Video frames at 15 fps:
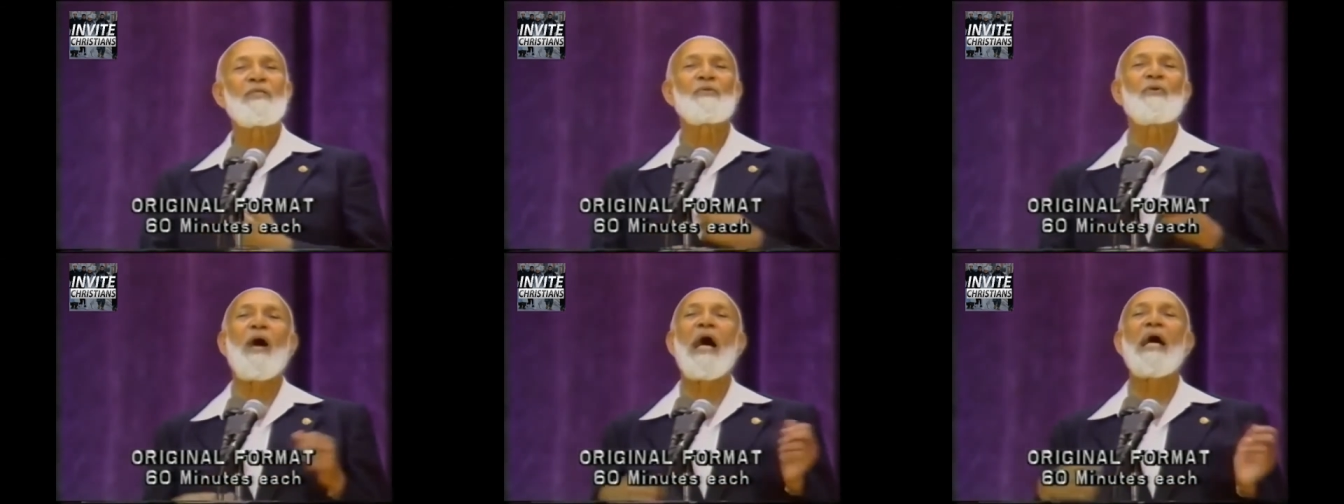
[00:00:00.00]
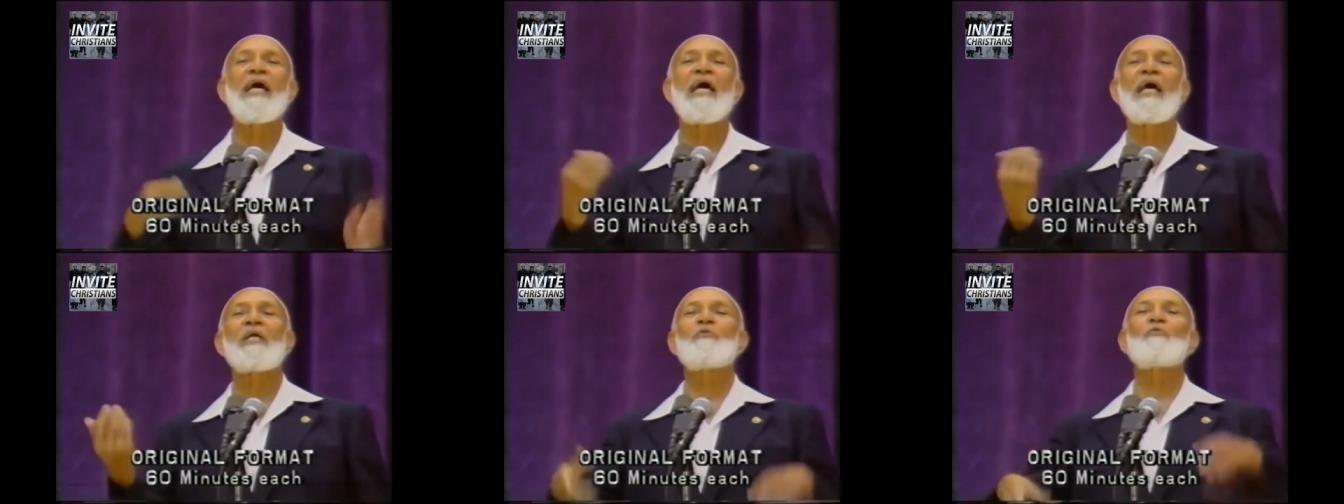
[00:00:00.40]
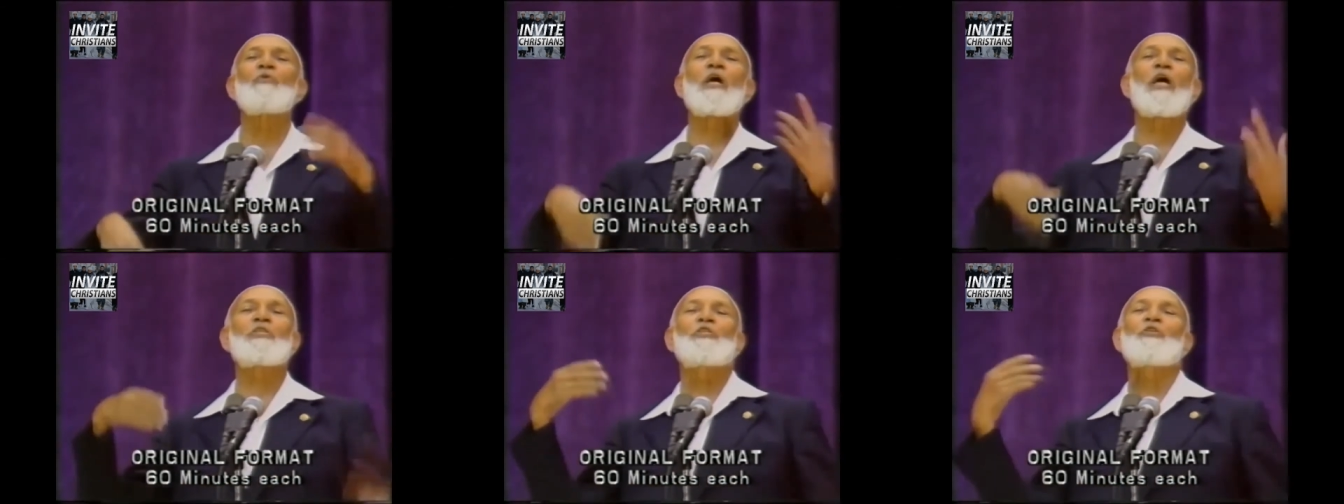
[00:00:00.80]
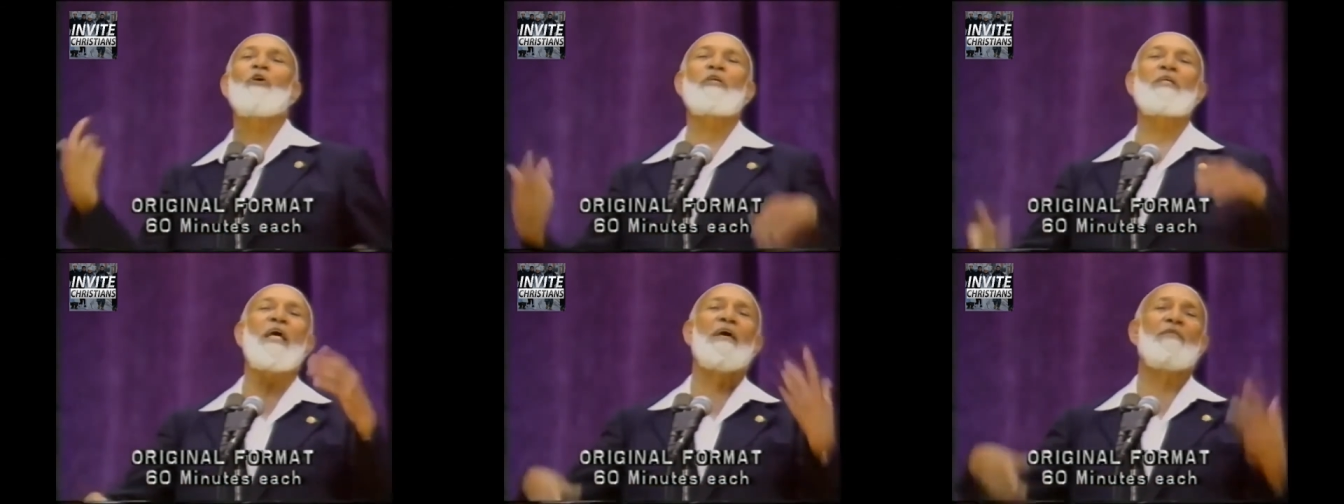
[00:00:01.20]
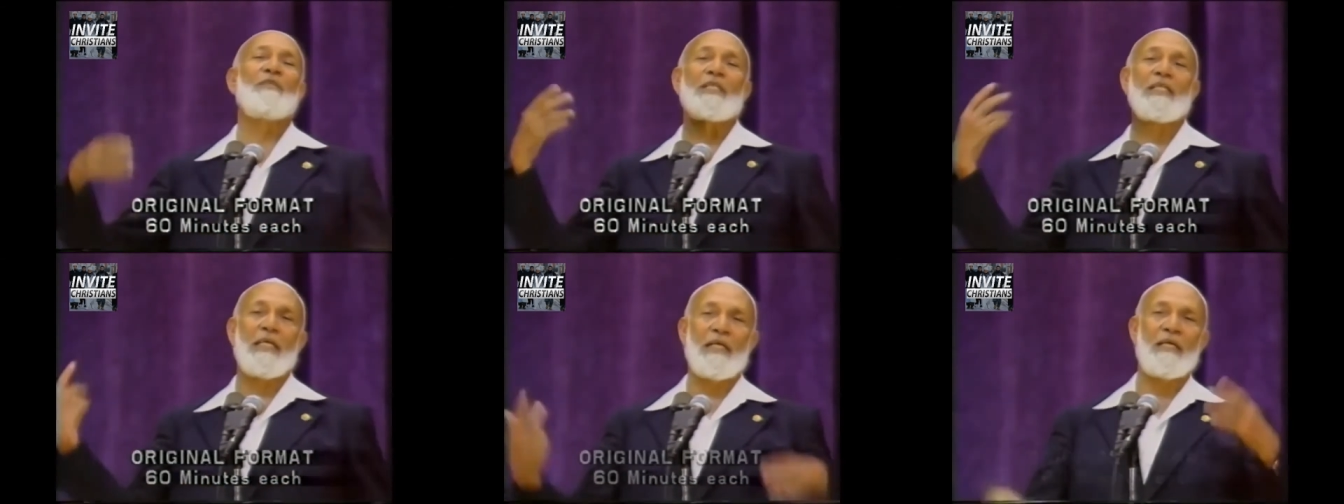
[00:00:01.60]
so I had to cut short
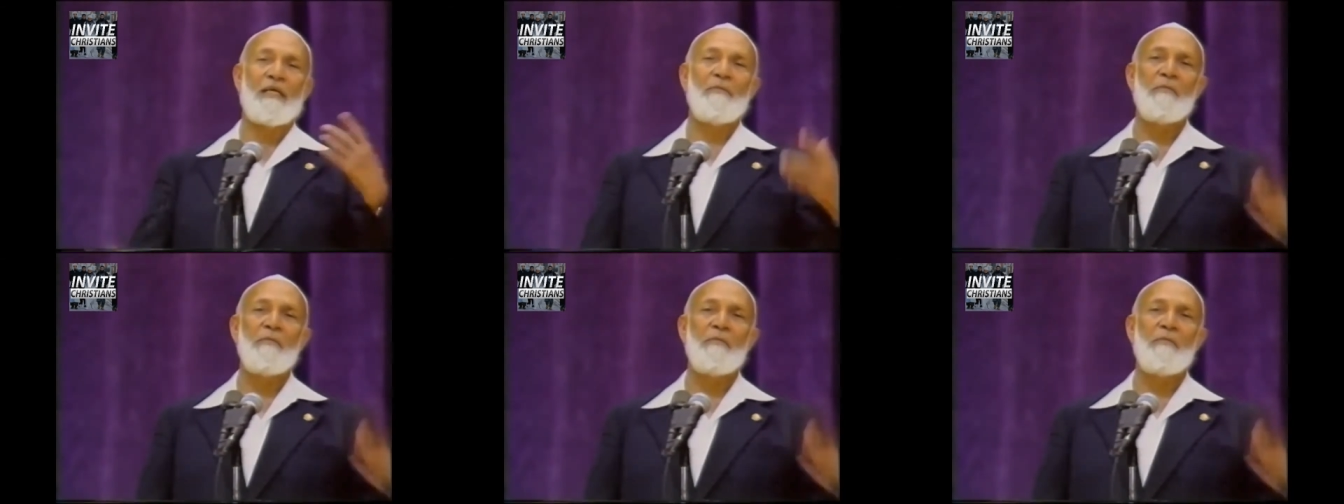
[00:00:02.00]
everything.